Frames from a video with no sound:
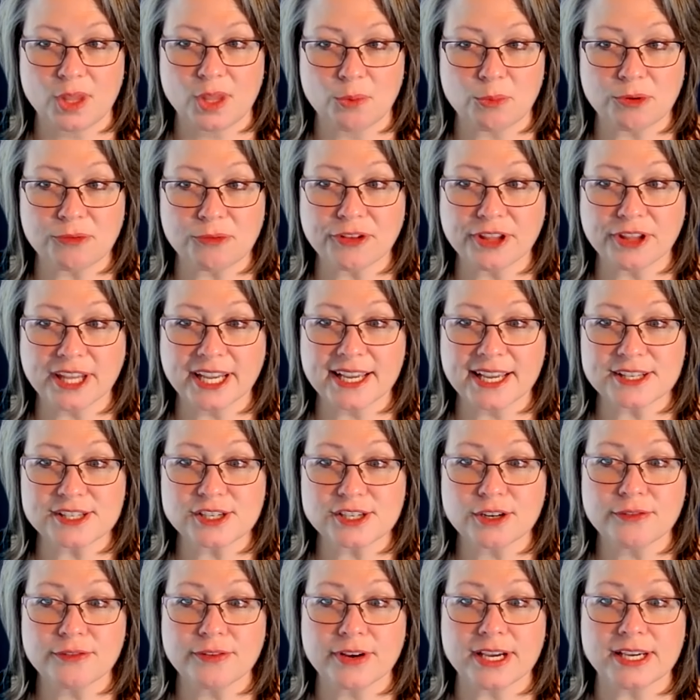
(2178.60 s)
When filling out
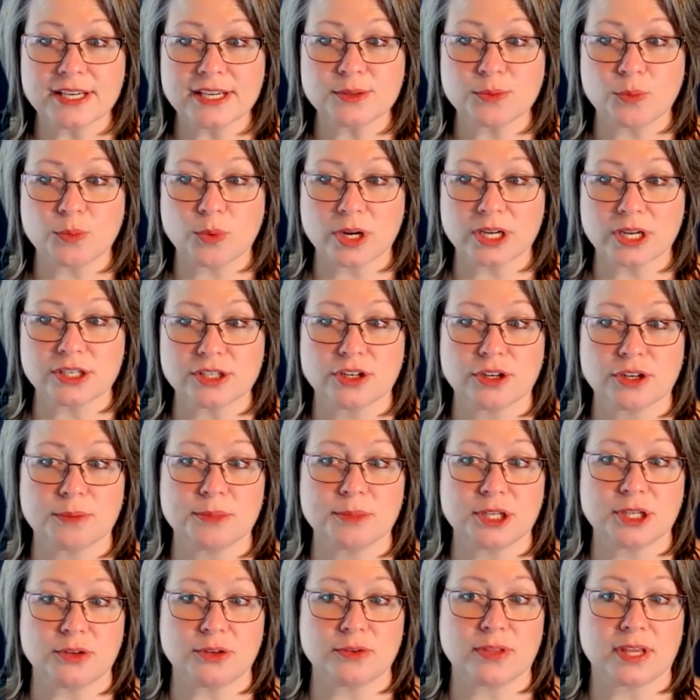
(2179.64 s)
surveys, what
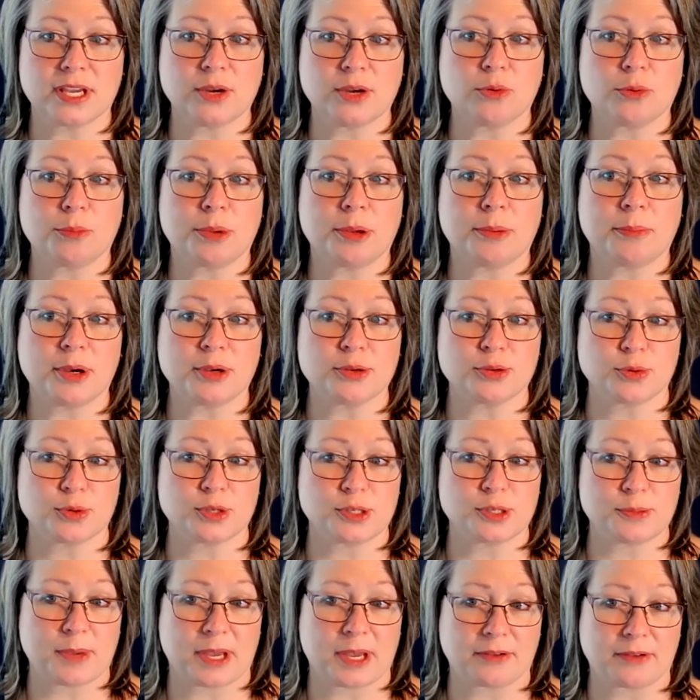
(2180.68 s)
term do you think would be most
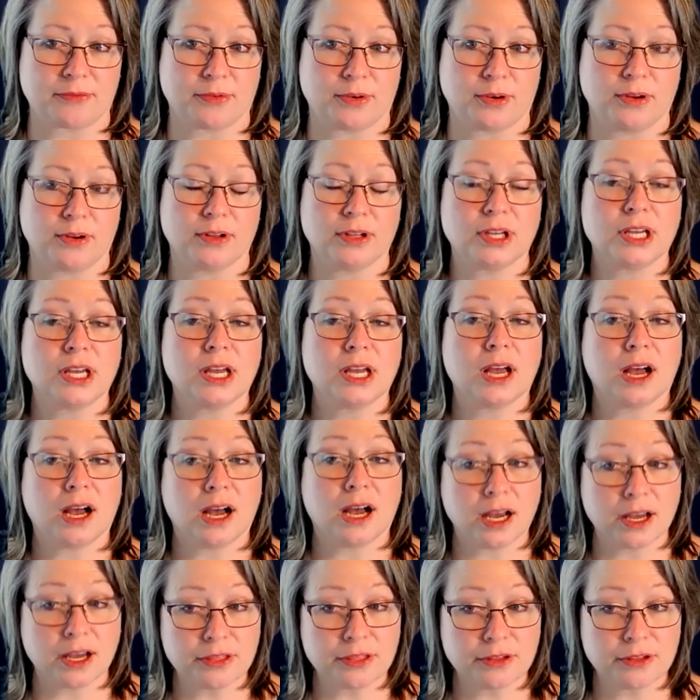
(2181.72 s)
respectful?
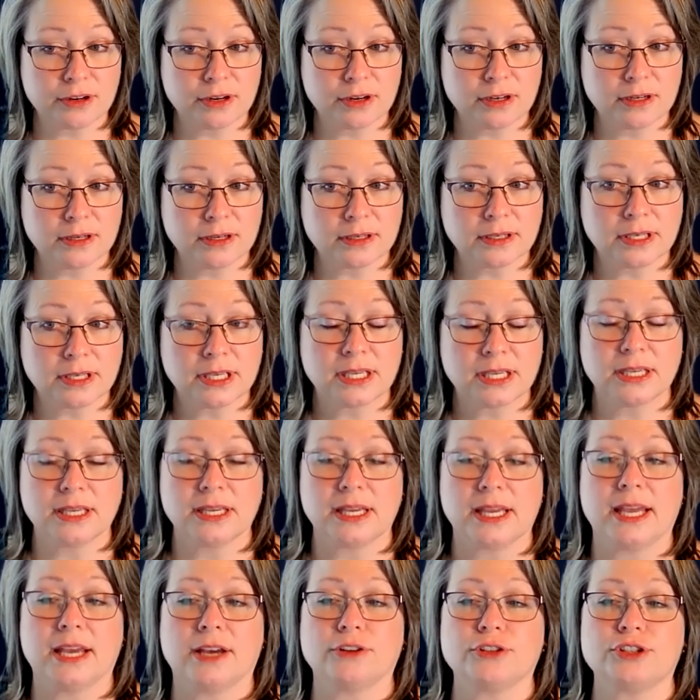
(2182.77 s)
Other,
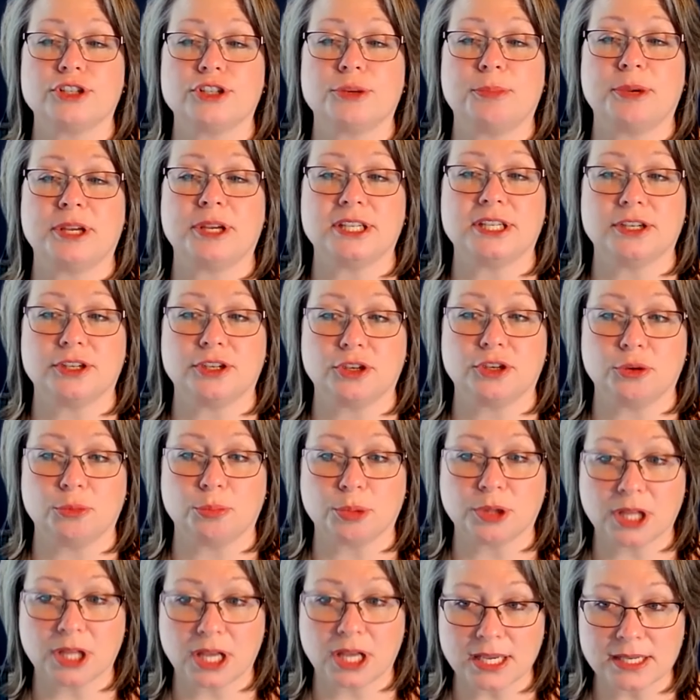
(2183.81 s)

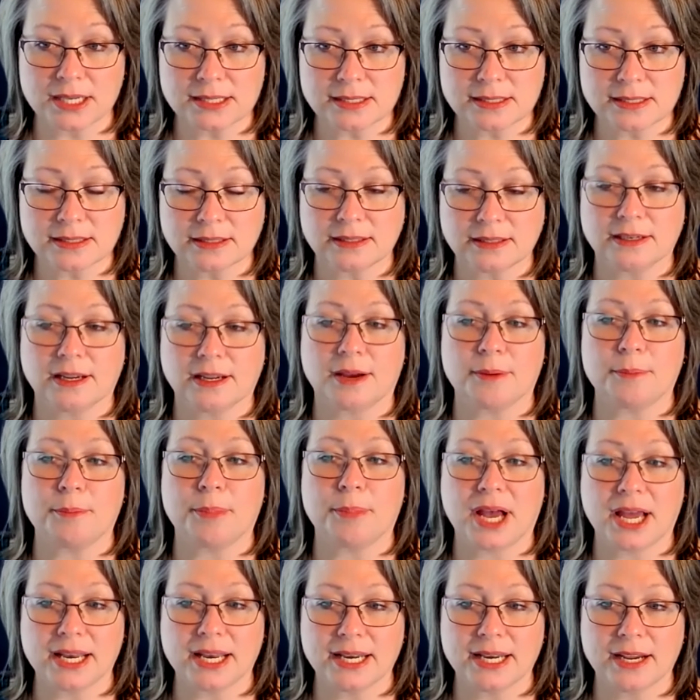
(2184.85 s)
LGBTQ plus,
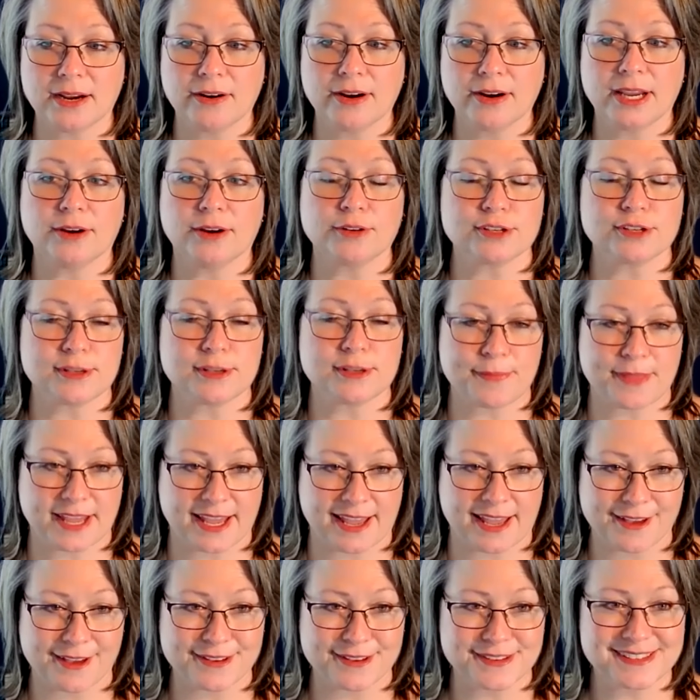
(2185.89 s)
non-binary, or
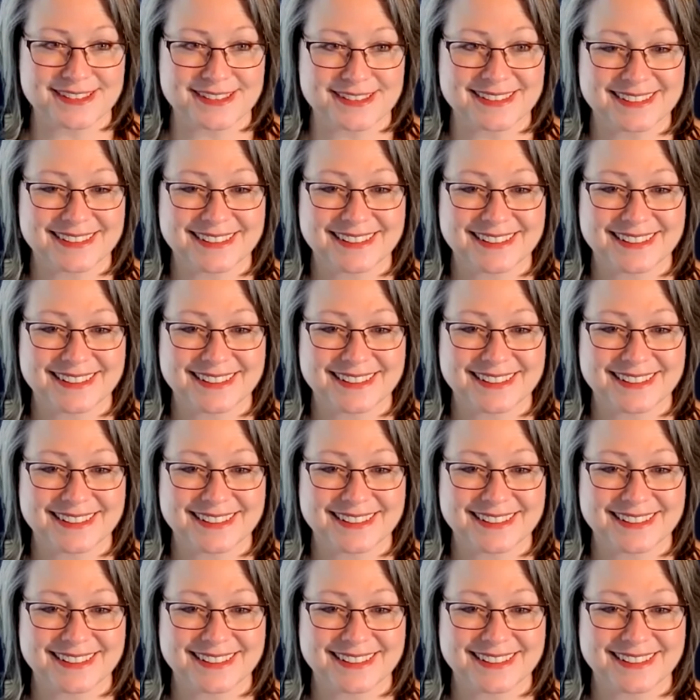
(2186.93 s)
something else?